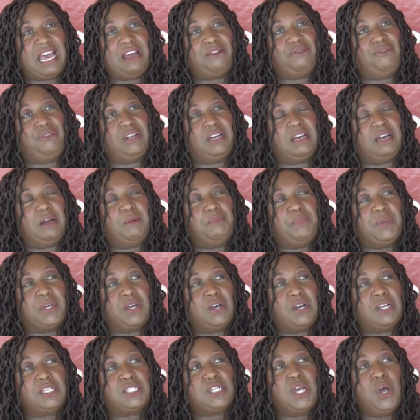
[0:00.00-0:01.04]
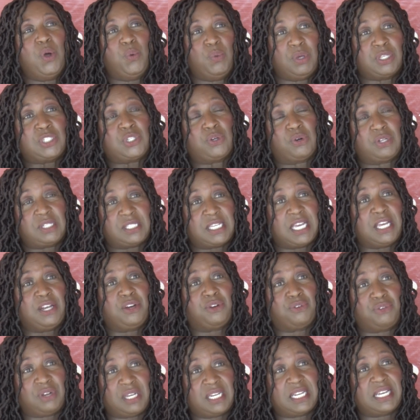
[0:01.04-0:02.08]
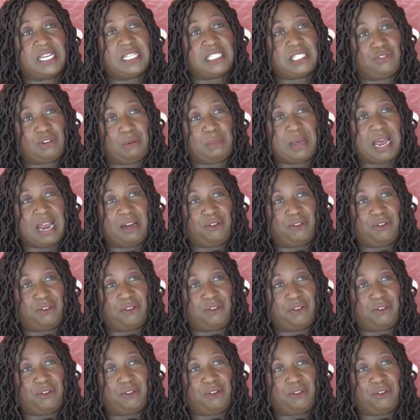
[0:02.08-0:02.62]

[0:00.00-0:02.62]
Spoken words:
Africa, because we source the ingredients from